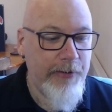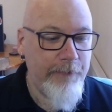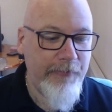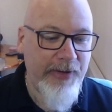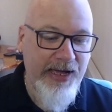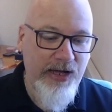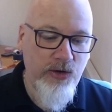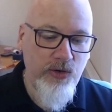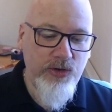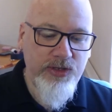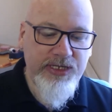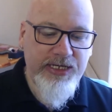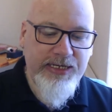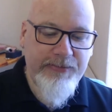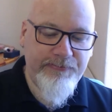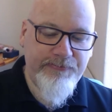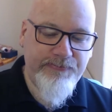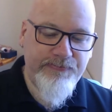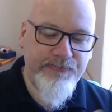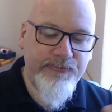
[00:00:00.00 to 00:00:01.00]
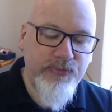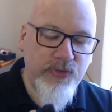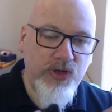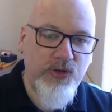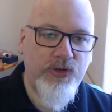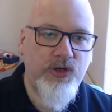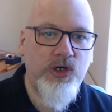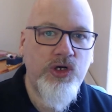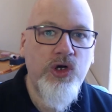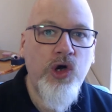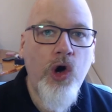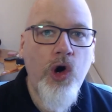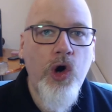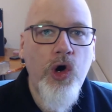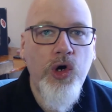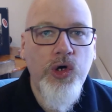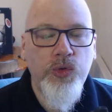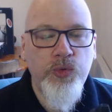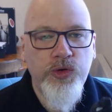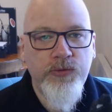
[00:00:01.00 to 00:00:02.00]
My only
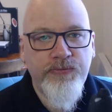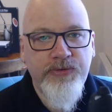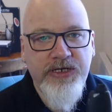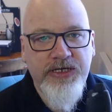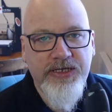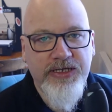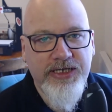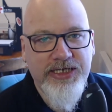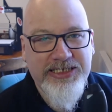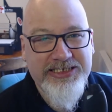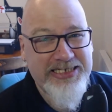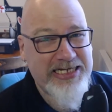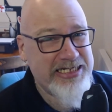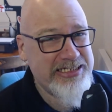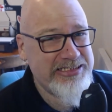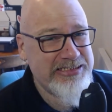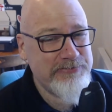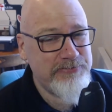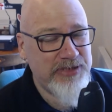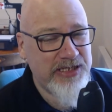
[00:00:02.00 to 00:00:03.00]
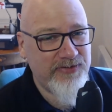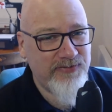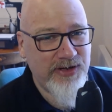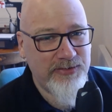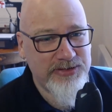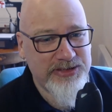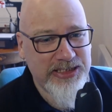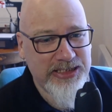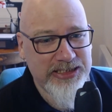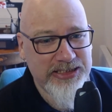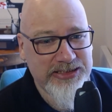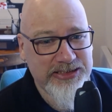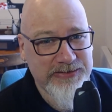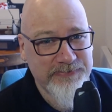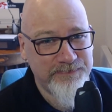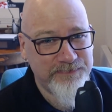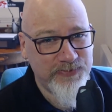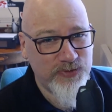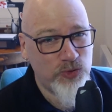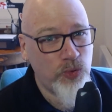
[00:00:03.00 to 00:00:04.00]
con would be that it's 18 milligrams
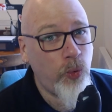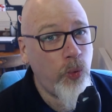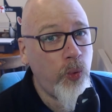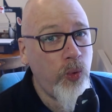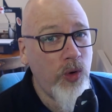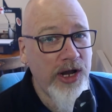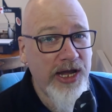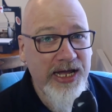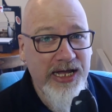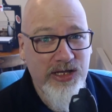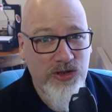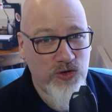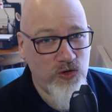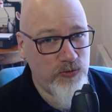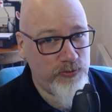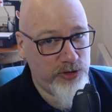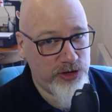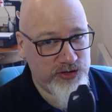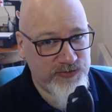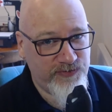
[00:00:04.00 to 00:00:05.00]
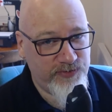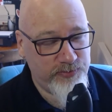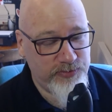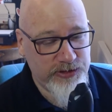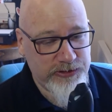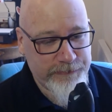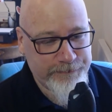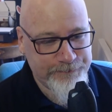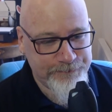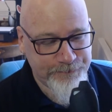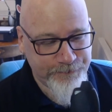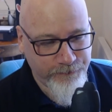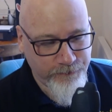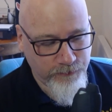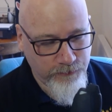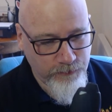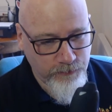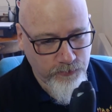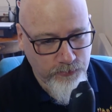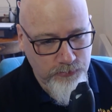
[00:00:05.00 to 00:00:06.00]
nicotine. It's way too much for me.
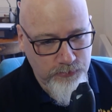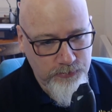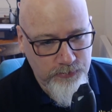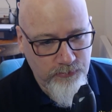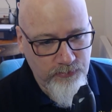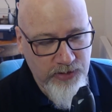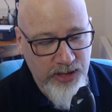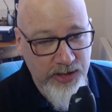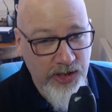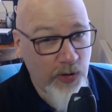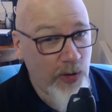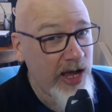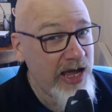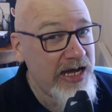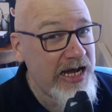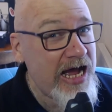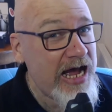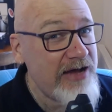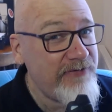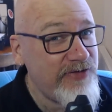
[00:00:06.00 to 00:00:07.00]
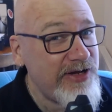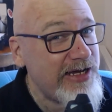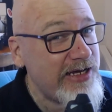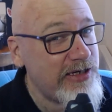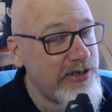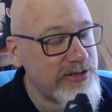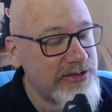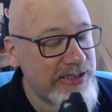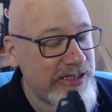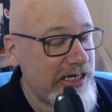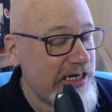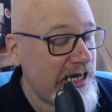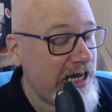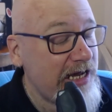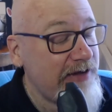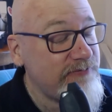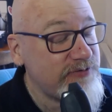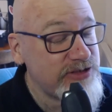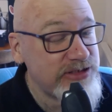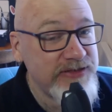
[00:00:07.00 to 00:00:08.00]
Now, I have heard and I
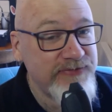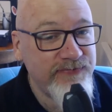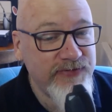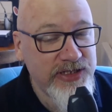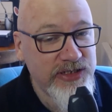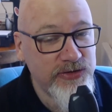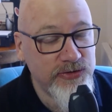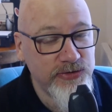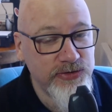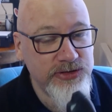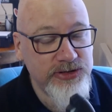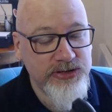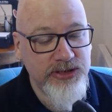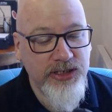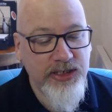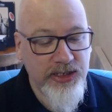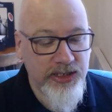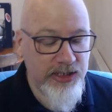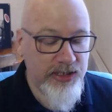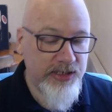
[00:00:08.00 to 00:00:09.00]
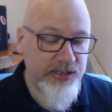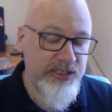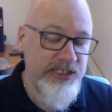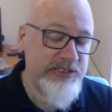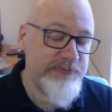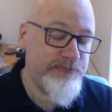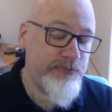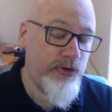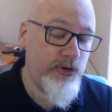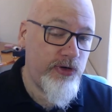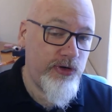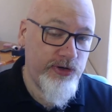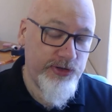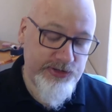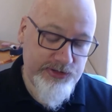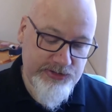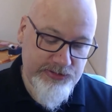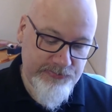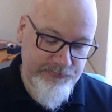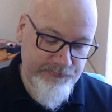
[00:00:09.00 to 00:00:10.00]
have seen videos, these
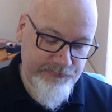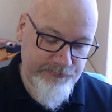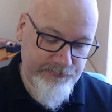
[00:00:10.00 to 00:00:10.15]
pods,